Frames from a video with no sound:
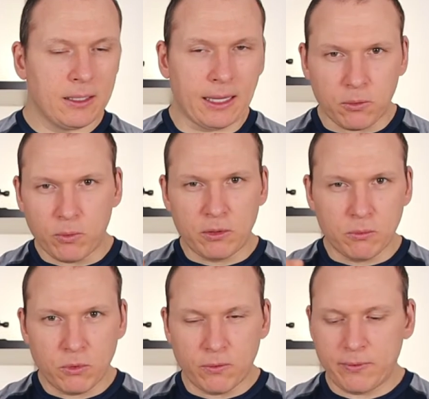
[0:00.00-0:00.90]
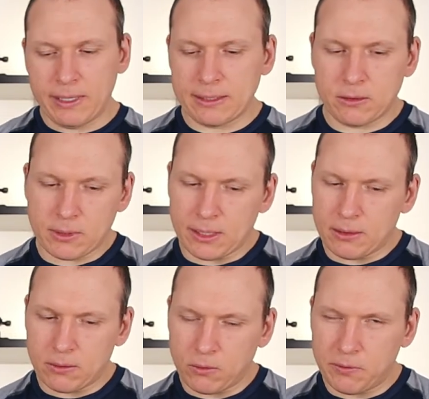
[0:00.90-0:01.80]
Like when you move things, you
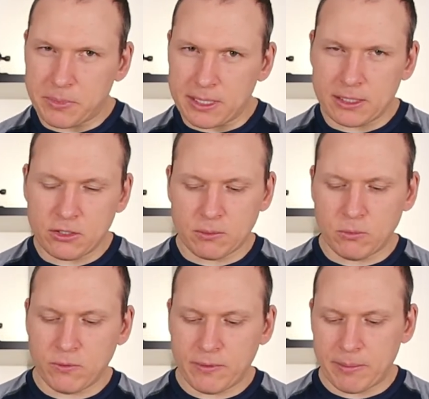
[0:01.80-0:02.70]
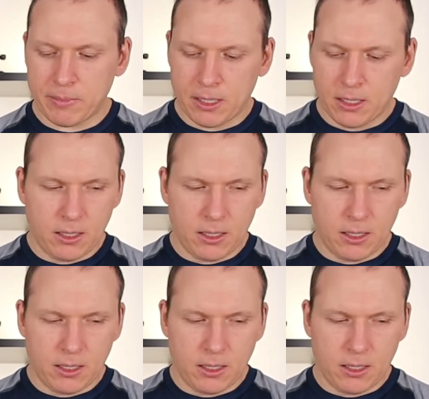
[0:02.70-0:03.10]
can with precision move them.